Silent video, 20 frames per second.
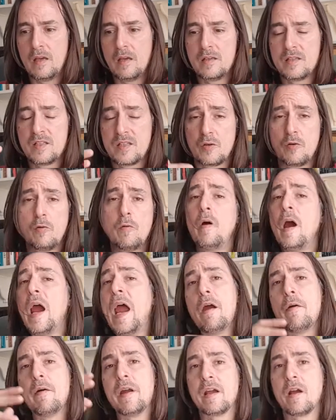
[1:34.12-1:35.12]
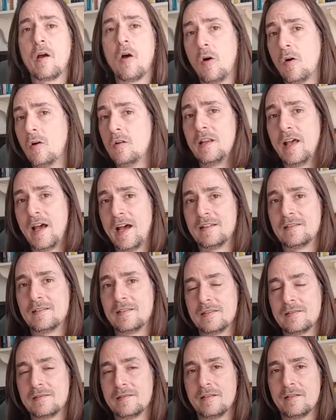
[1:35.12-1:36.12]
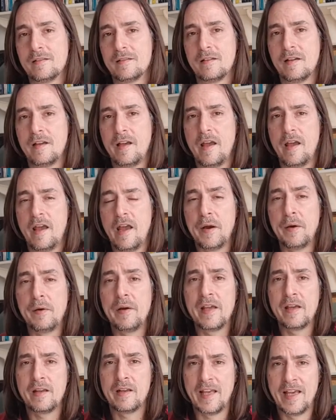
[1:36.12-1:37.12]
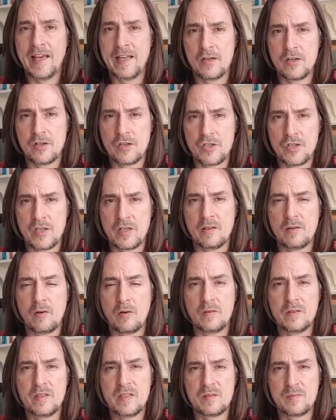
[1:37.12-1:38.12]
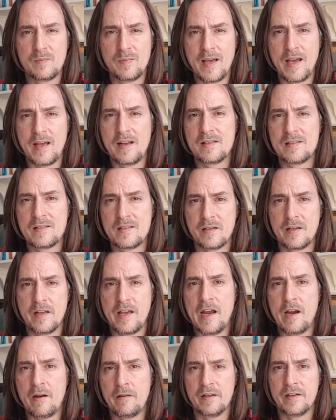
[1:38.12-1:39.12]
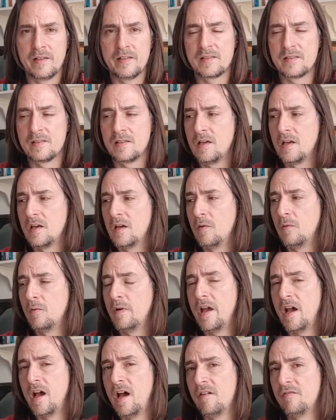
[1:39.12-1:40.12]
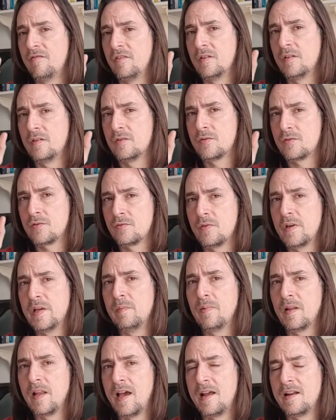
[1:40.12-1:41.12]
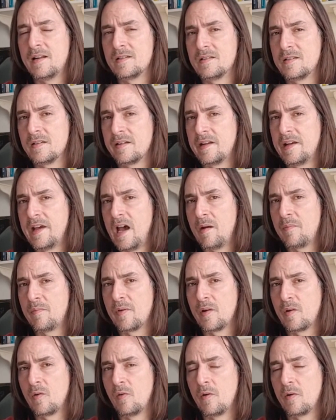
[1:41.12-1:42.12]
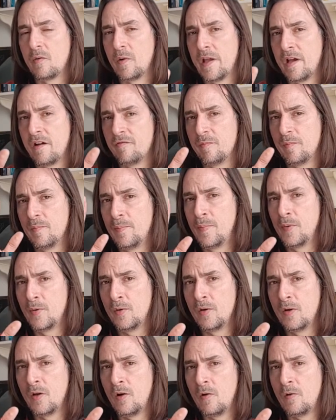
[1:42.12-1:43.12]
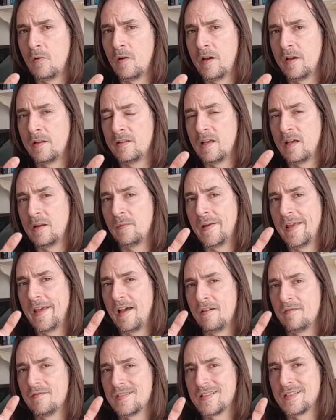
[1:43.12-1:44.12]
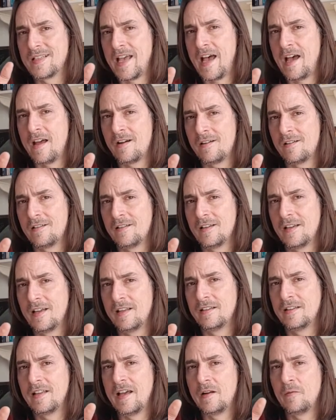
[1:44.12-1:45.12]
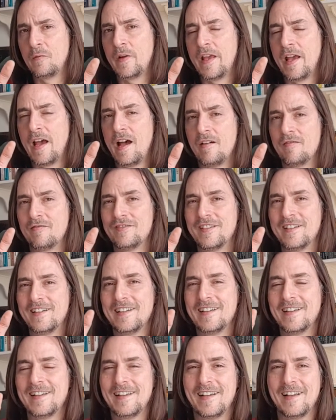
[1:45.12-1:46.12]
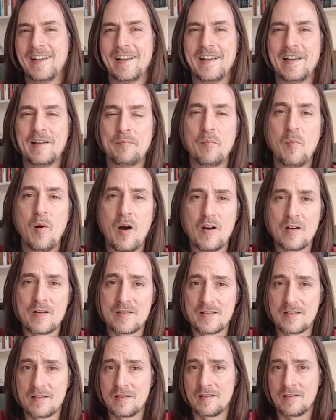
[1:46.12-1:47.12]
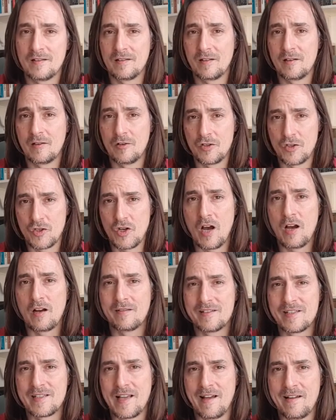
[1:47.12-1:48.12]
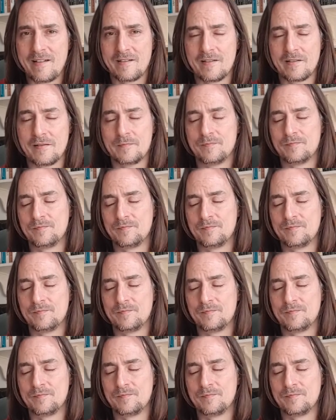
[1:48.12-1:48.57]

squaring all that Aryan energy, all these planets in Aries, we have three planets in Capricorn. We have Pluto, and then we have Saturn, and then we have Uh, Mars conjunct Saturn,